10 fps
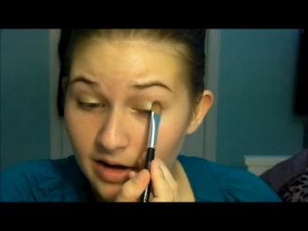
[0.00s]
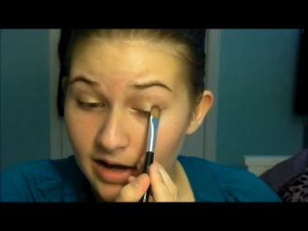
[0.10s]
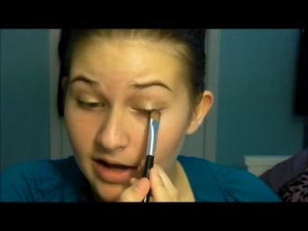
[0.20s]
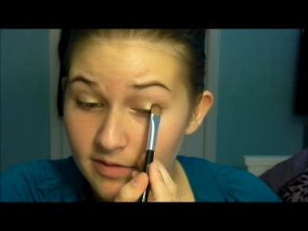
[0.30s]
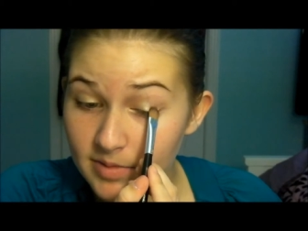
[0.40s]

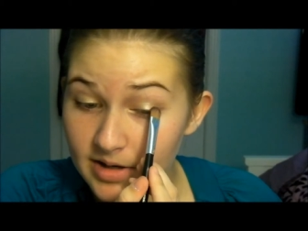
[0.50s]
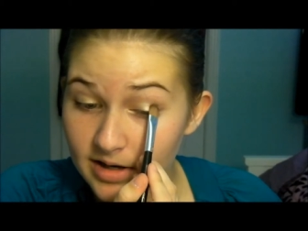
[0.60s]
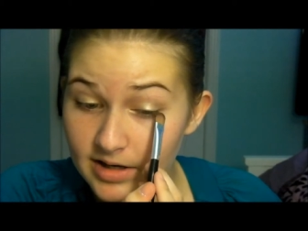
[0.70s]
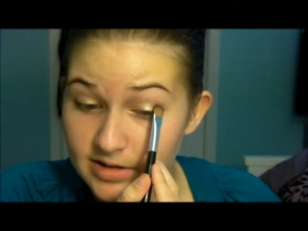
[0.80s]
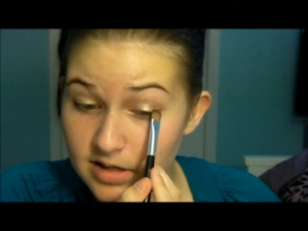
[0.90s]
I have been
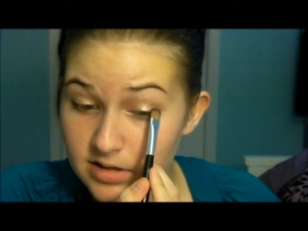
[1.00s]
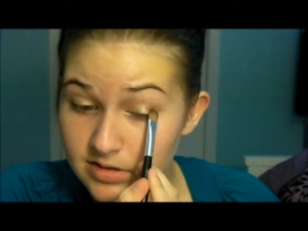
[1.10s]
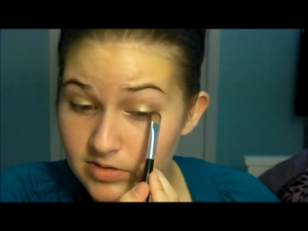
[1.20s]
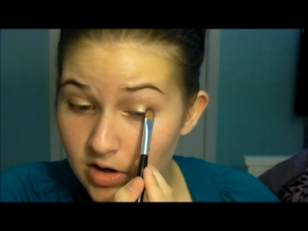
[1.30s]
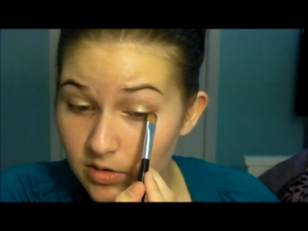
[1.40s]
getting
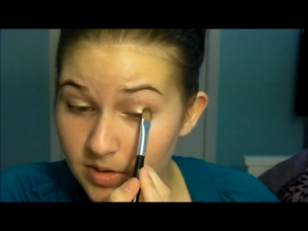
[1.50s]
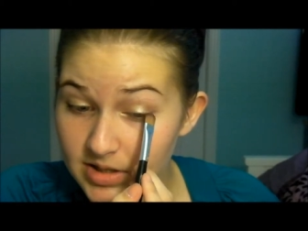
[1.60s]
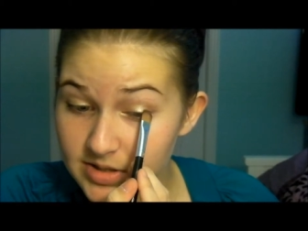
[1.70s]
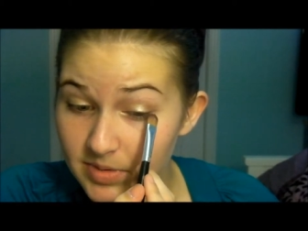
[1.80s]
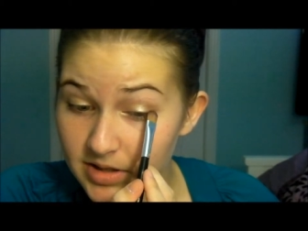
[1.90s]
so
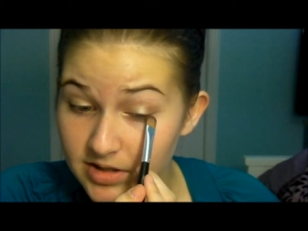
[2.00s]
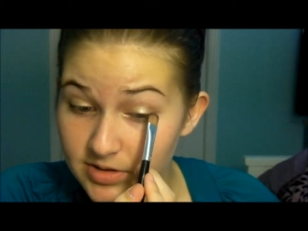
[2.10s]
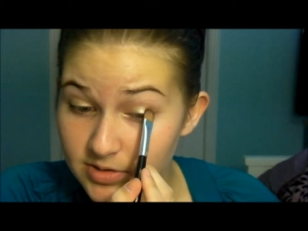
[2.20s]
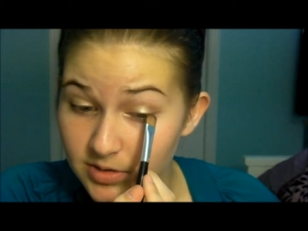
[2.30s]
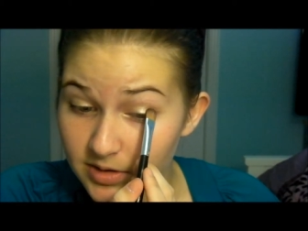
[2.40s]
into making
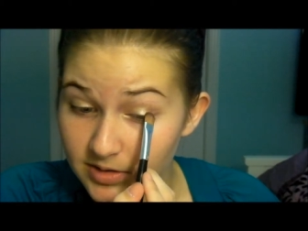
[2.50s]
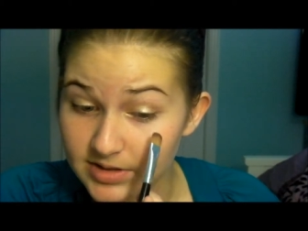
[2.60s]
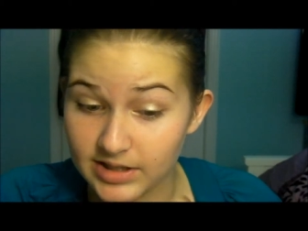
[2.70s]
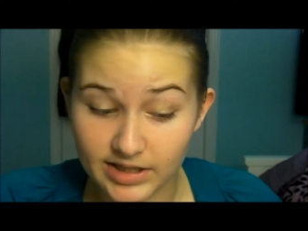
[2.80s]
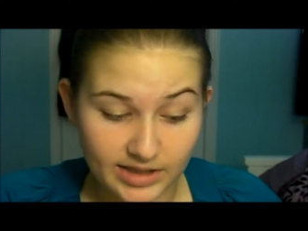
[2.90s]

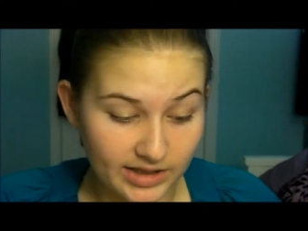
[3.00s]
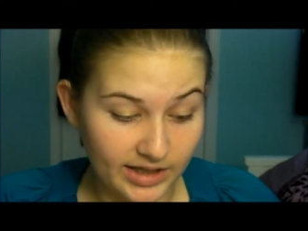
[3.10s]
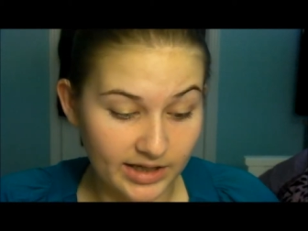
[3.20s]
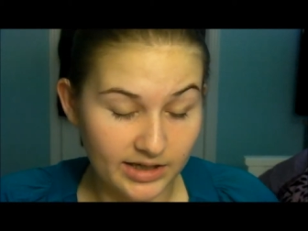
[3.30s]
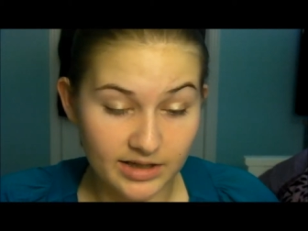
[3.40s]
tutorials lately,
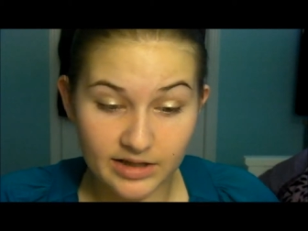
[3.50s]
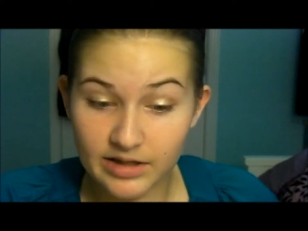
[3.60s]
like,